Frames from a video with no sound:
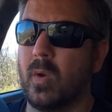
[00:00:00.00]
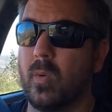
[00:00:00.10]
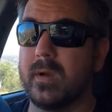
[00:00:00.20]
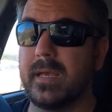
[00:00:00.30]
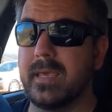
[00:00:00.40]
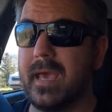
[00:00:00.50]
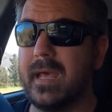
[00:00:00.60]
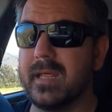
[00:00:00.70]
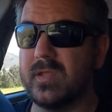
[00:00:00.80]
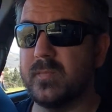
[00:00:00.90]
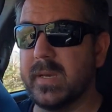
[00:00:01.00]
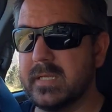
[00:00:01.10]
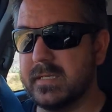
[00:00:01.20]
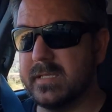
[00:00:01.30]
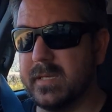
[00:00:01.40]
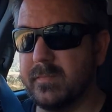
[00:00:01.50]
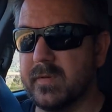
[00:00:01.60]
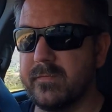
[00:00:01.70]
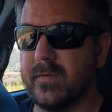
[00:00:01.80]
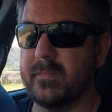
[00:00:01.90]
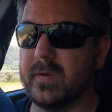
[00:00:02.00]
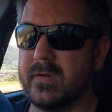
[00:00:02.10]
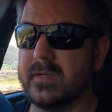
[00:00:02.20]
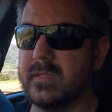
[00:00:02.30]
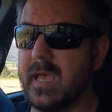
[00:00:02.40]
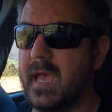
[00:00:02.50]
What I can expect something from though is the